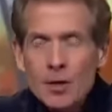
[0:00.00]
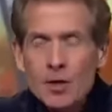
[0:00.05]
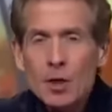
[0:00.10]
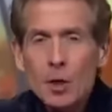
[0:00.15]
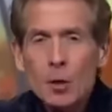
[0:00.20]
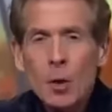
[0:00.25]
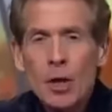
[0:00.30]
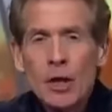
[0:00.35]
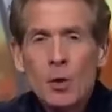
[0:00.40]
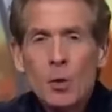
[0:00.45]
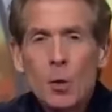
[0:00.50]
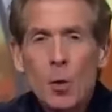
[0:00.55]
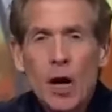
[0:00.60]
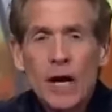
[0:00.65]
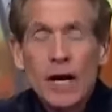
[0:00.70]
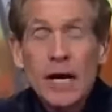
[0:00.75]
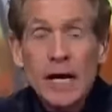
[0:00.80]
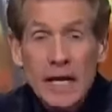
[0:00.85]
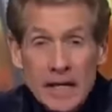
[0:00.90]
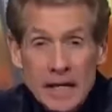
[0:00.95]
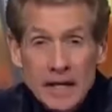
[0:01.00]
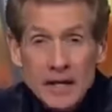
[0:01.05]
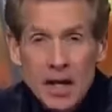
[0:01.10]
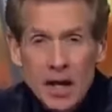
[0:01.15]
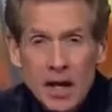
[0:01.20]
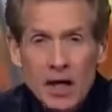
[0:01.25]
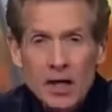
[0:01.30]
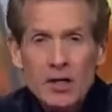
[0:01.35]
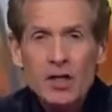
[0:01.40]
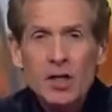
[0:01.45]
doing what he
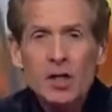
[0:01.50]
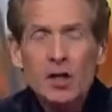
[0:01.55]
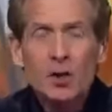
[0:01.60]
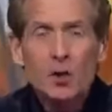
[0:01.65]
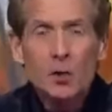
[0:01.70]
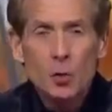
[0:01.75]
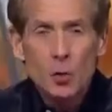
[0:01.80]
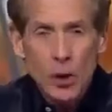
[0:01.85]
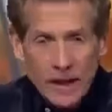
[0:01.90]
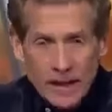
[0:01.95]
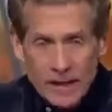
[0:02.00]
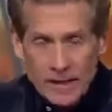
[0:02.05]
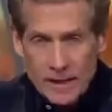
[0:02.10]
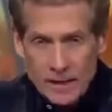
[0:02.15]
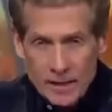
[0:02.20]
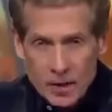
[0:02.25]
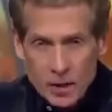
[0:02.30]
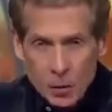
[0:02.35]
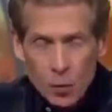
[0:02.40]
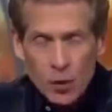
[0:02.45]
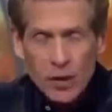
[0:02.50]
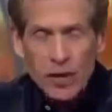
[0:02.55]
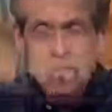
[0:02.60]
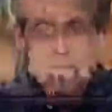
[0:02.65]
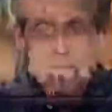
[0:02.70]
does greatest